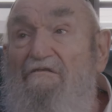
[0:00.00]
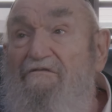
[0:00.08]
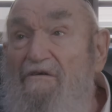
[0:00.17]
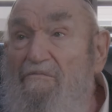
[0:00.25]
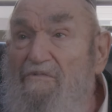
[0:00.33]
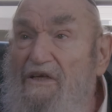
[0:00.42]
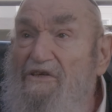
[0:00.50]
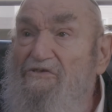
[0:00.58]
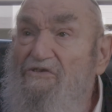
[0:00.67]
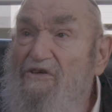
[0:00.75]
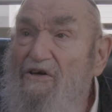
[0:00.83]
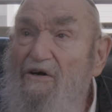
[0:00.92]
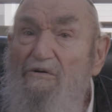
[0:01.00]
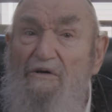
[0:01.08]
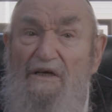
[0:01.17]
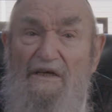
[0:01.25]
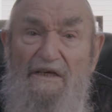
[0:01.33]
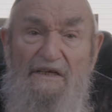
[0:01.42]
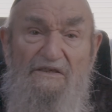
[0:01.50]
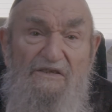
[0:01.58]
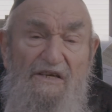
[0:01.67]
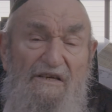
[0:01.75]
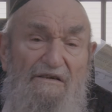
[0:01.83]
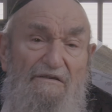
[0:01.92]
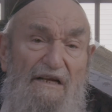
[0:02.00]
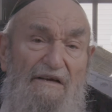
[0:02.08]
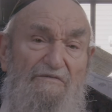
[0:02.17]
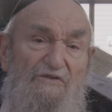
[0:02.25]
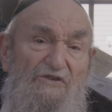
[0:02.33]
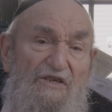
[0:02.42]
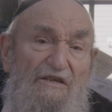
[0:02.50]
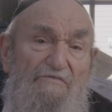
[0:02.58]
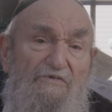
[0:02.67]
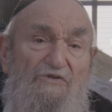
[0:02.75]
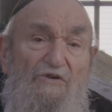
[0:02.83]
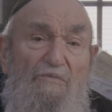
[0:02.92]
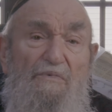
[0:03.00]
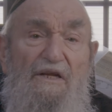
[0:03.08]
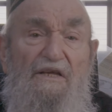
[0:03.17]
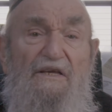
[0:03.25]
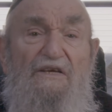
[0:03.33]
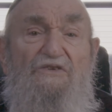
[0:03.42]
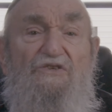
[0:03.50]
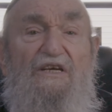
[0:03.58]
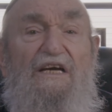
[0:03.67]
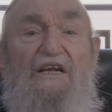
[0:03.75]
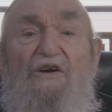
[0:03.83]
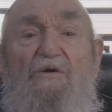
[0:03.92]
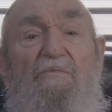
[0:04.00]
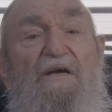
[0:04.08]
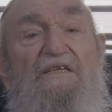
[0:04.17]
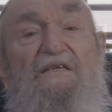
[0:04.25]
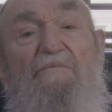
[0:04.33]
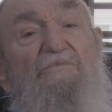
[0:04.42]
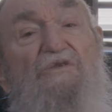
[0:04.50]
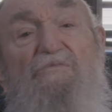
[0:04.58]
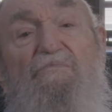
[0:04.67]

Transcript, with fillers: from years ago is here, and I haven't seen him for so many years. You got to go make something